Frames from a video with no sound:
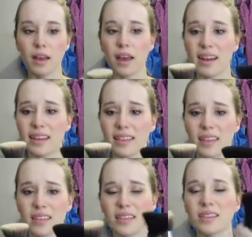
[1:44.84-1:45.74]
And I
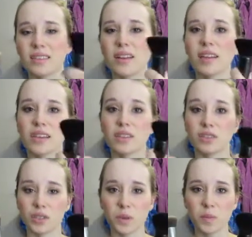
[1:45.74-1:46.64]
think it's not like a
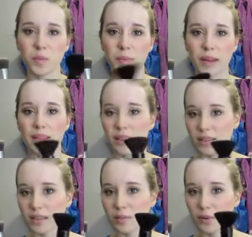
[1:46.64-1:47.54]
dupe, but I think
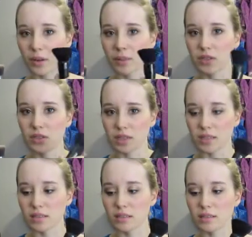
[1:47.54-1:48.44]
that it pretty much
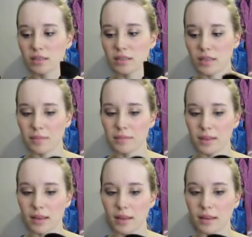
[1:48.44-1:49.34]
does the same
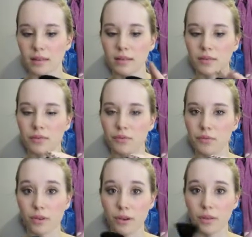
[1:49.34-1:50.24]
thing
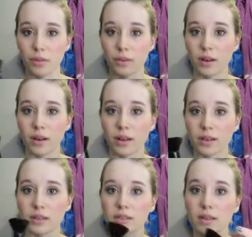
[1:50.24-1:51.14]
for
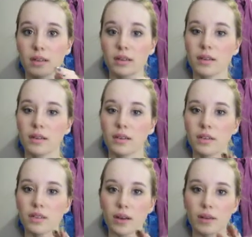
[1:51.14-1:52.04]
$3.
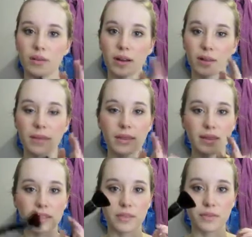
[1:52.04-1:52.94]
So I'd recommend
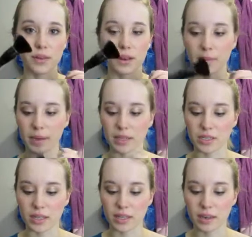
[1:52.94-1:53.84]
this if you're on a
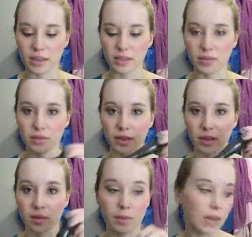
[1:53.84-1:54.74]
budget. It's a really
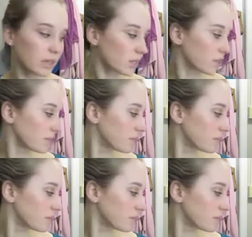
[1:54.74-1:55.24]
good brush.